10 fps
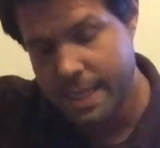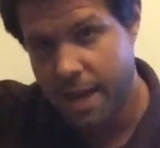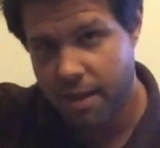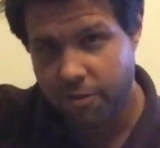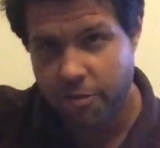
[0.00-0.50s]

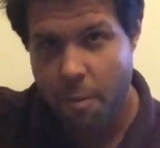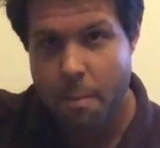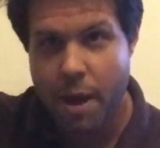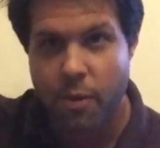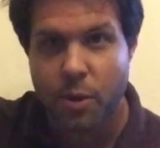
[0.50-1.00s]
F
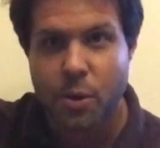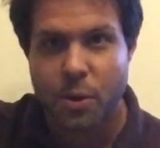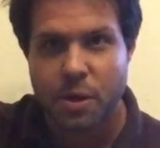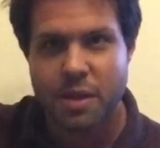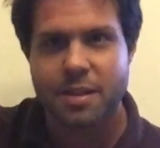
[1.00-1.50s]
power
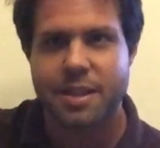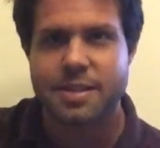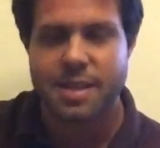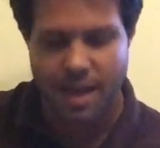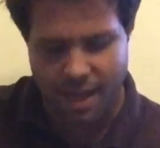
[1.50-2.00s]
chord,
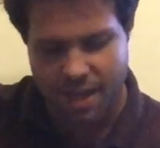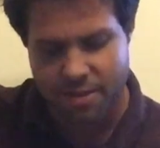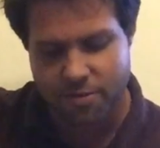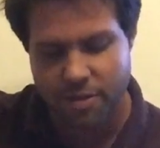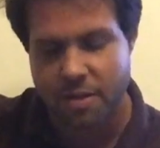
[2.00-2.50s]
that's
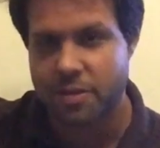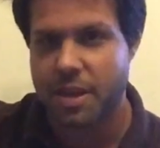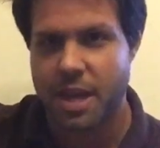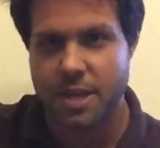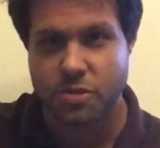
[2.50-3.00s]
eighth fret of
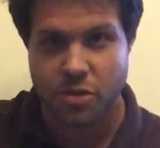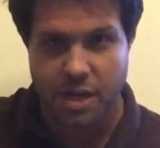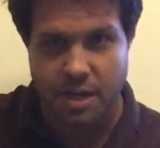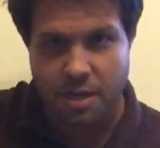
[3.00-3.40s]
the A string.